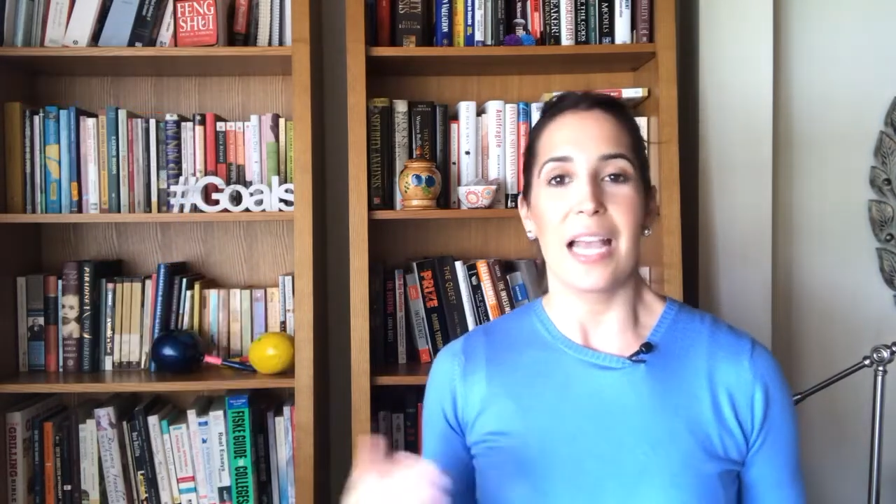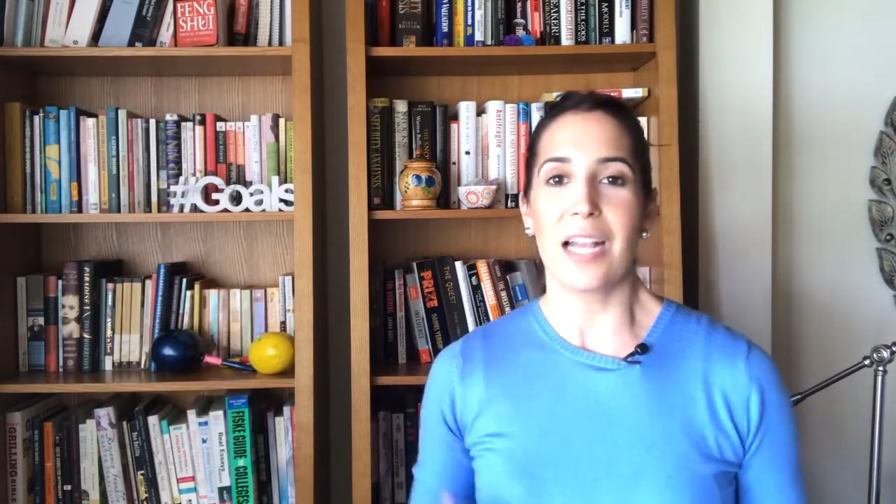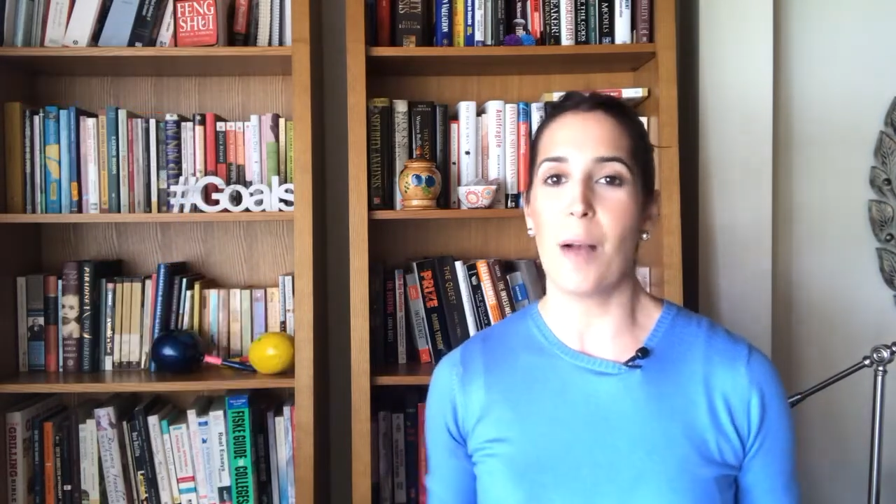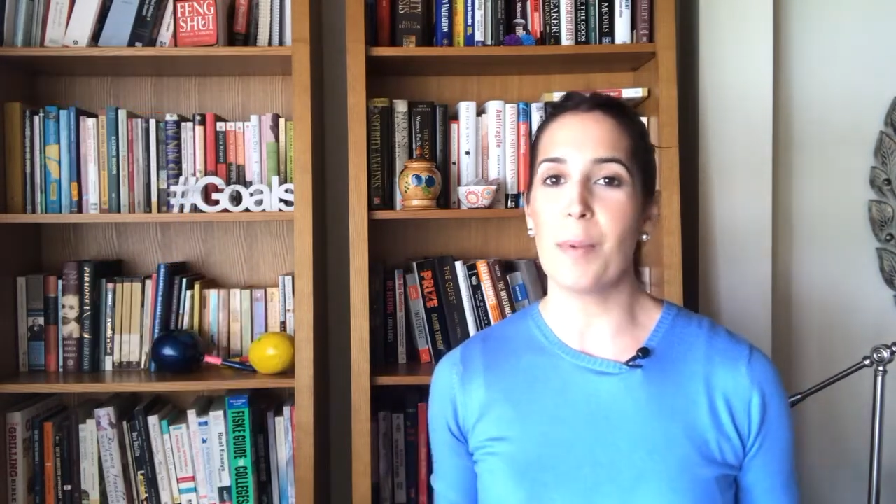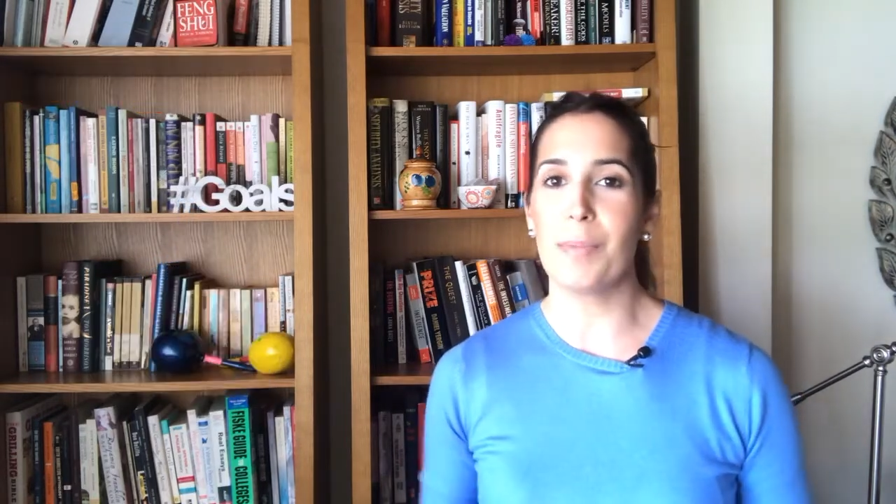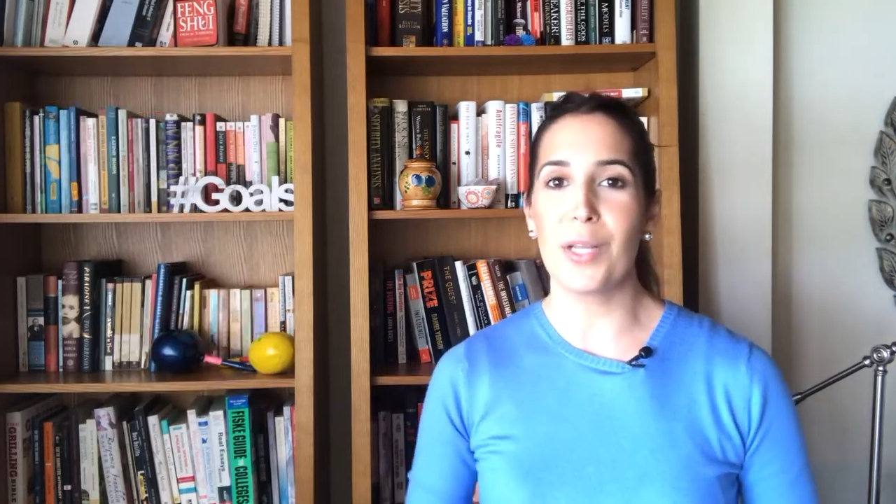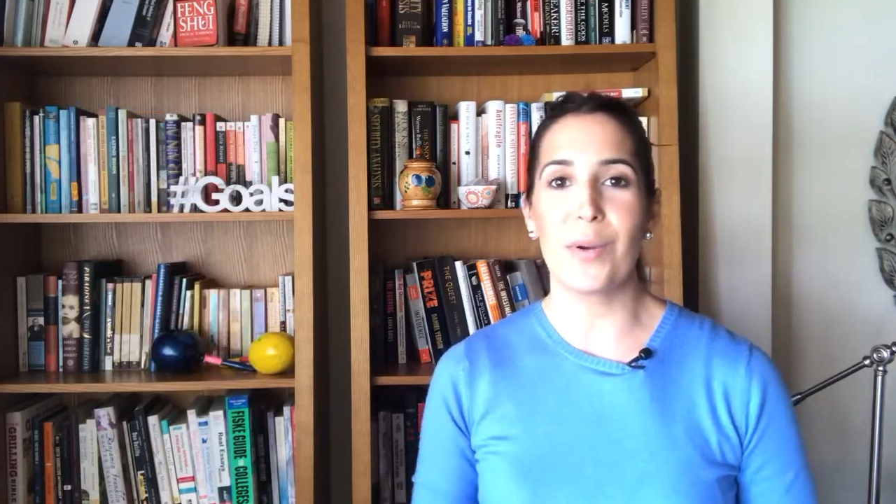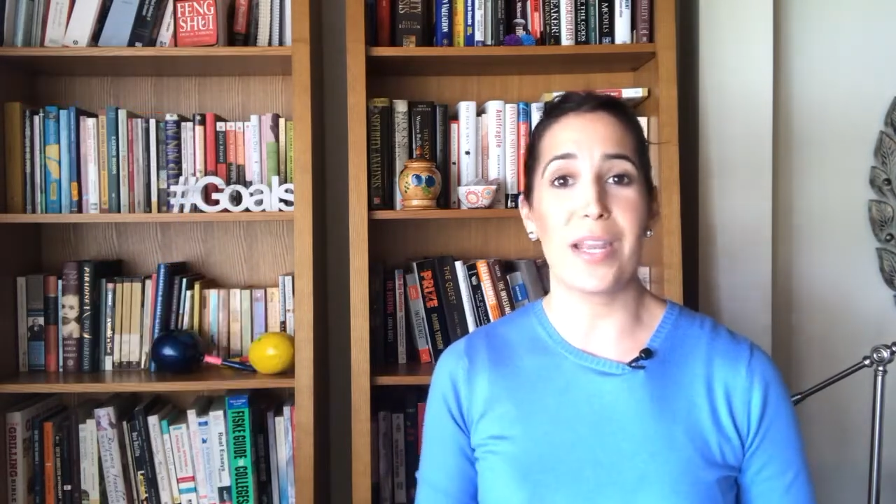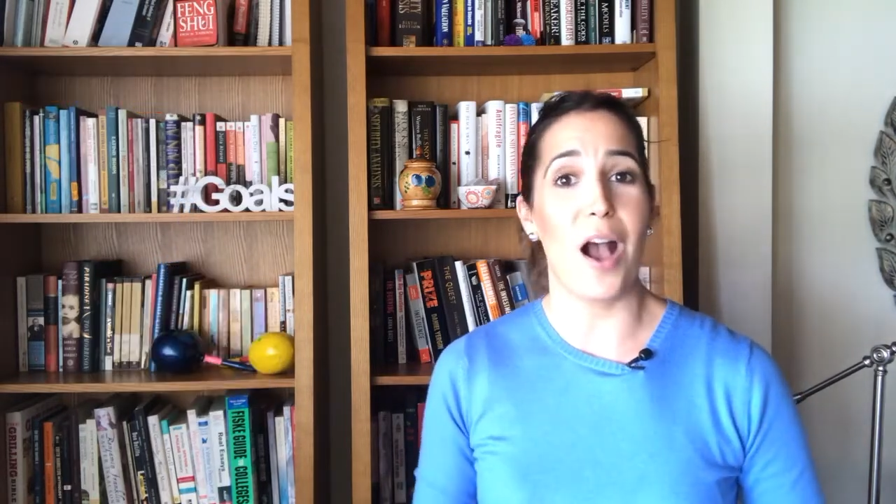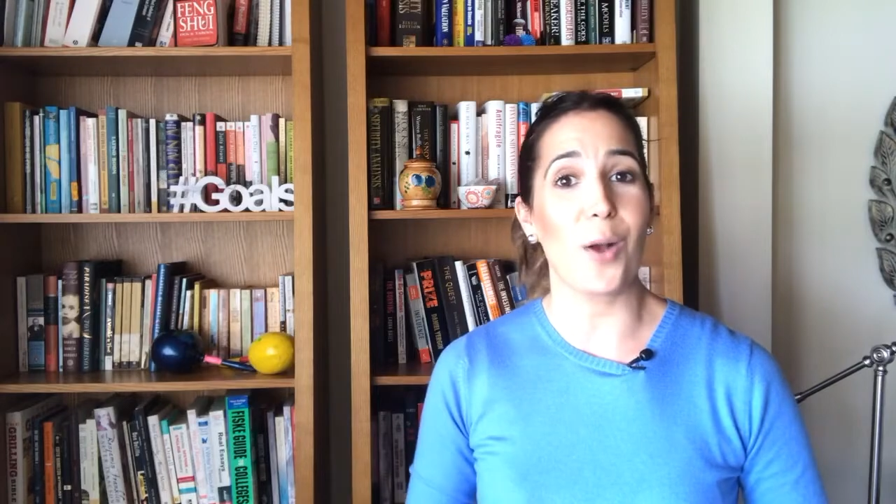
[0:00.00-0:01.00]
comment below
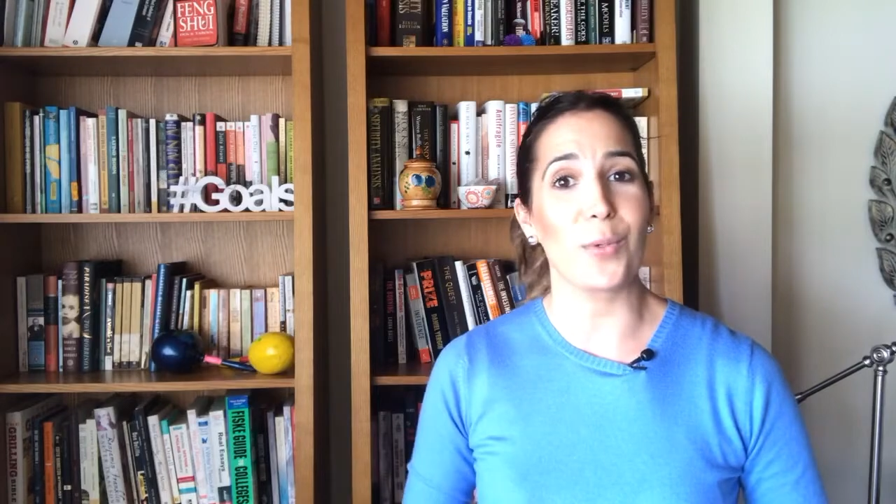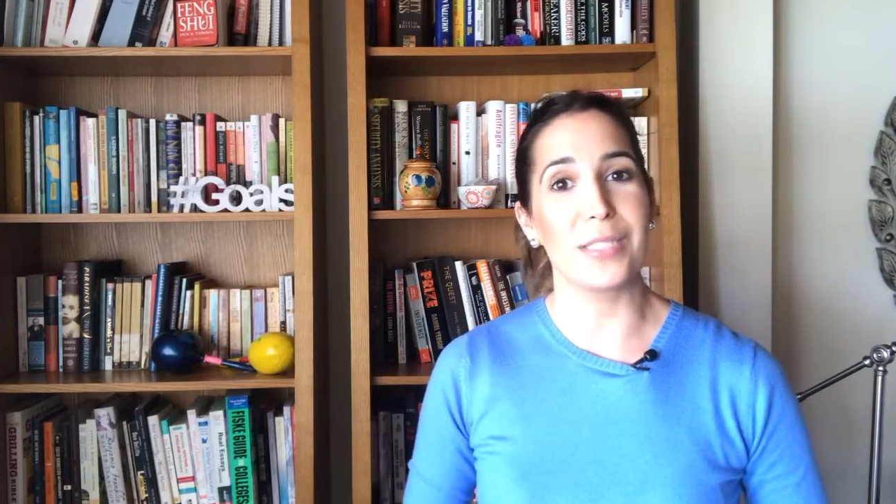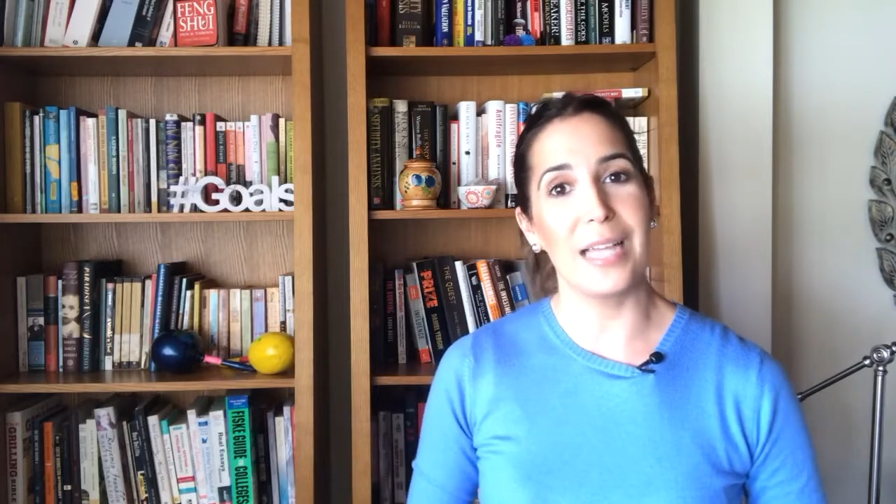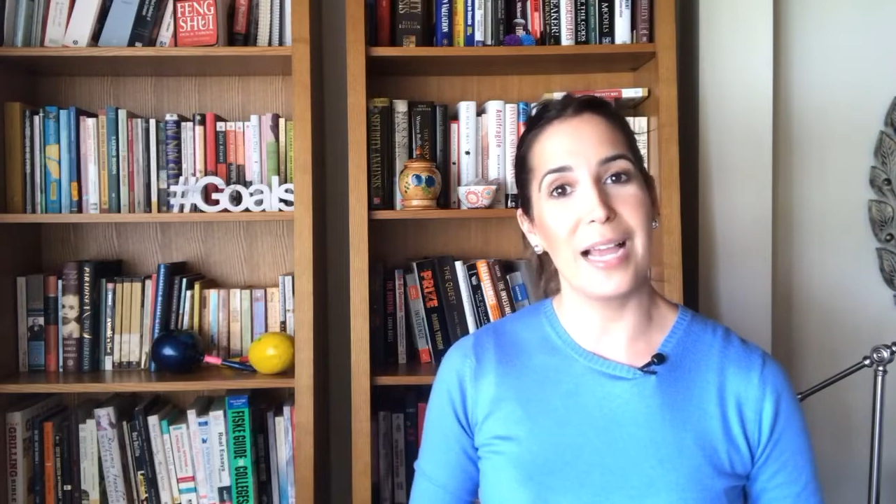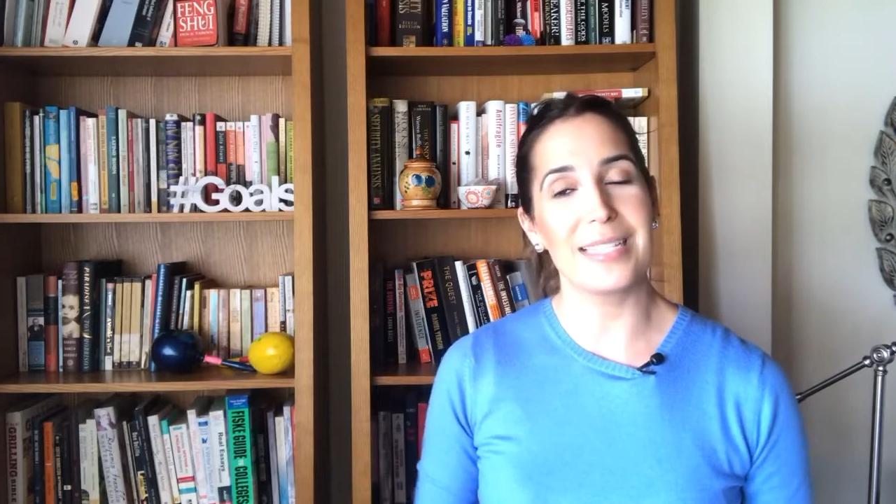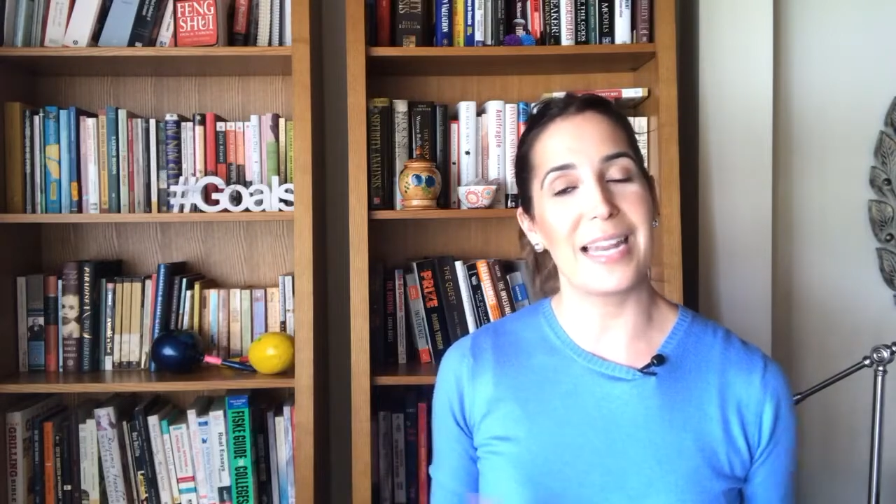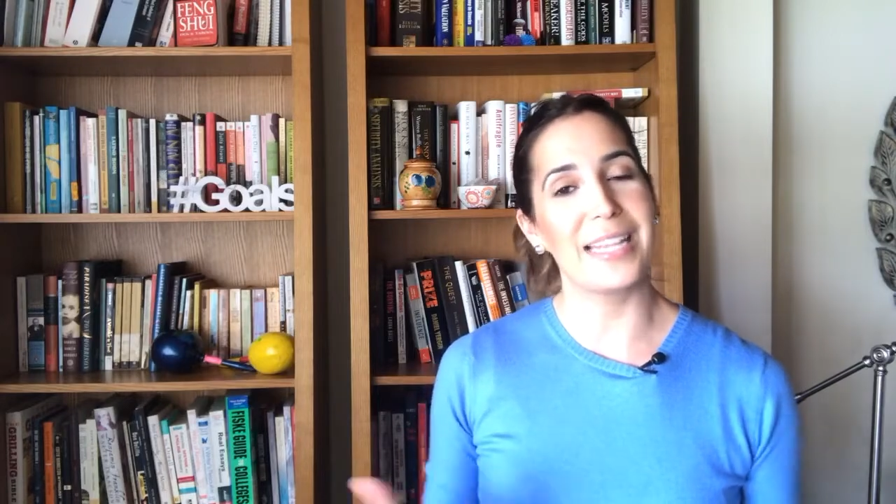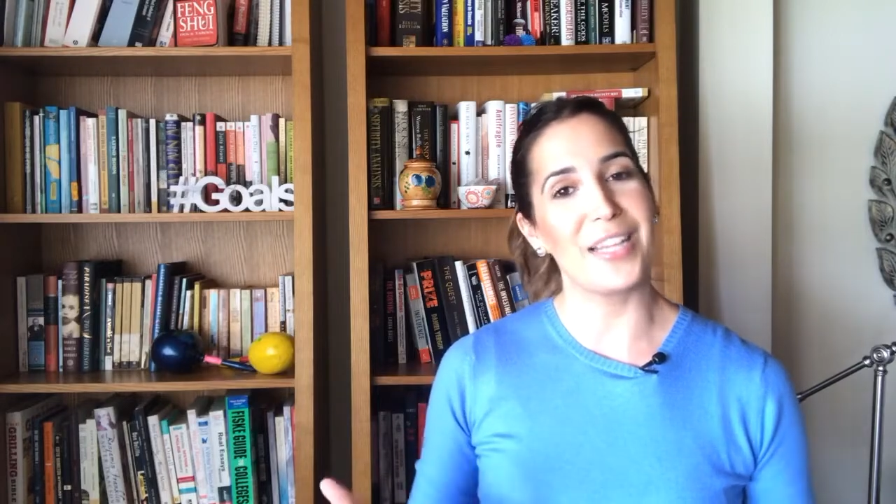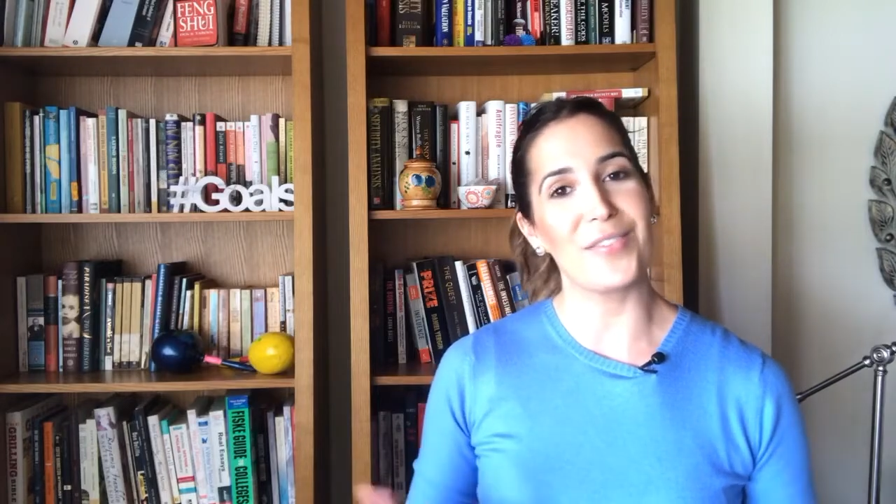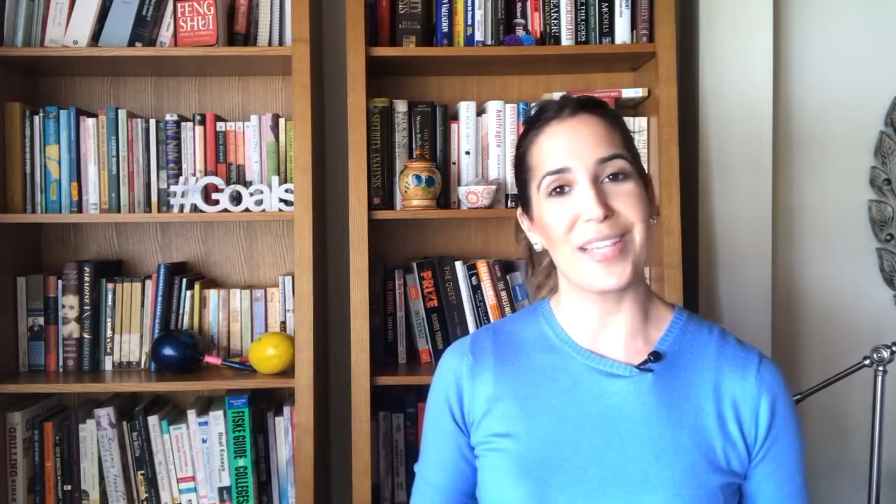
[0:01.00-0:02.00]
any awkward lines, and
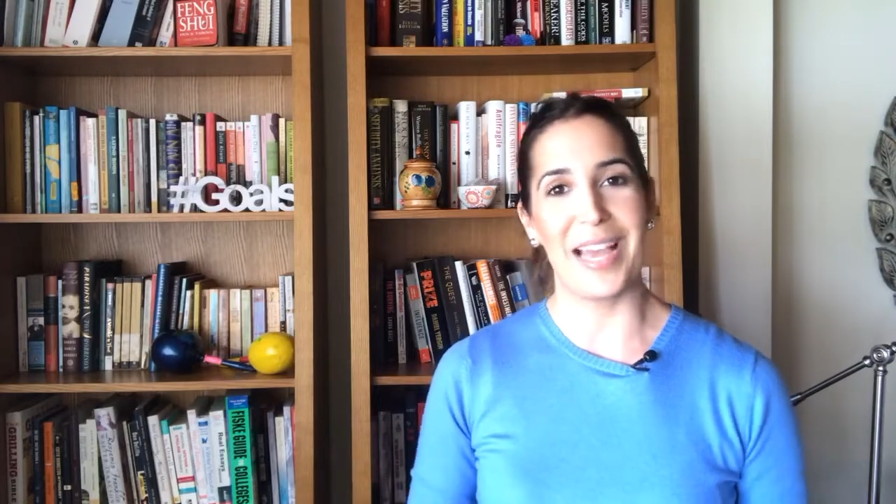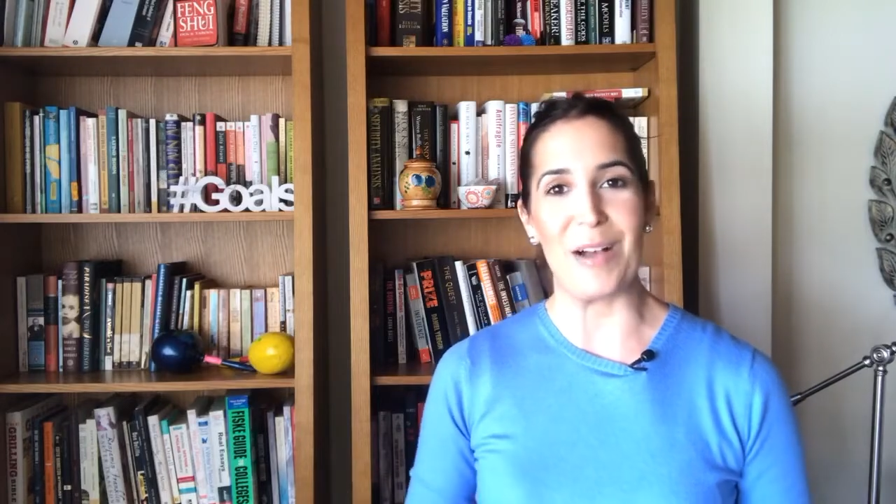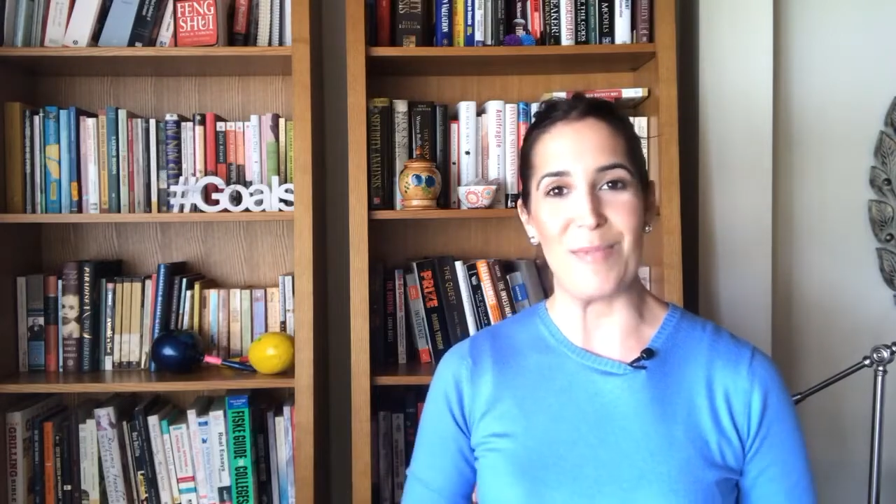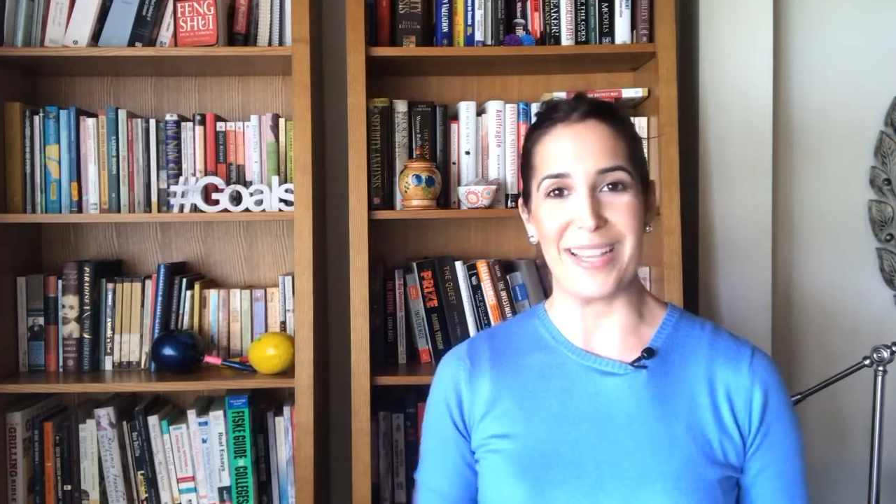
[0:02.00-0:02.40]
I'd love to help.